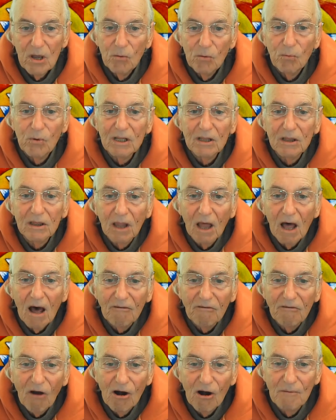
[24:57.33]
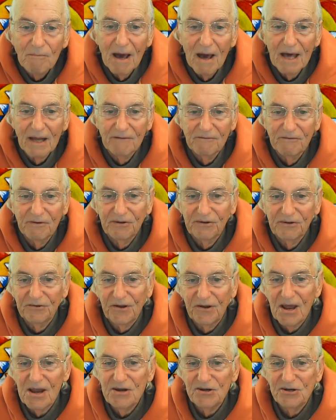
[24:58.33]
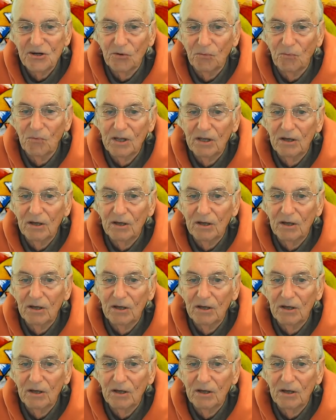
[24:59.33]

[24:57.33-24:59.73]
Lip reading: We love our manifestation. We